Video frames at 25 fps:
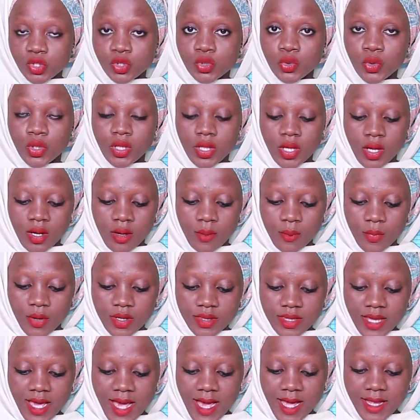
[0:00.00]
zone,
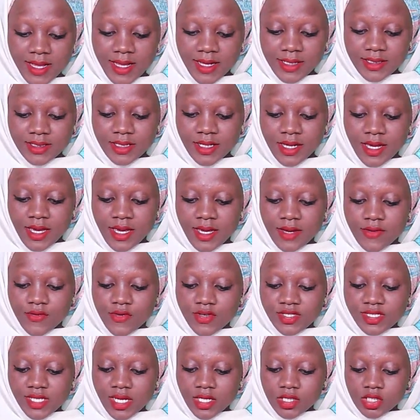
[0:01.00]
but added
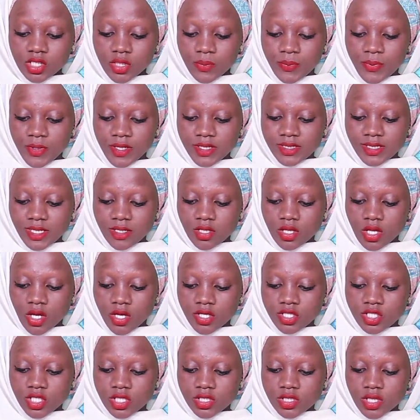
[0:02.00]
recent repeated
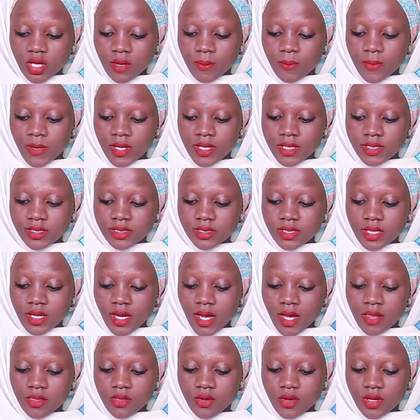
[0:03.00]
launches of
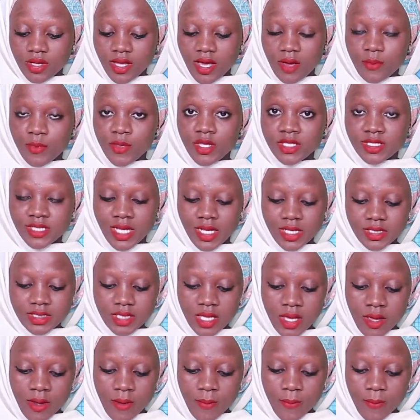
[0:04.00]
ballistic and other missiles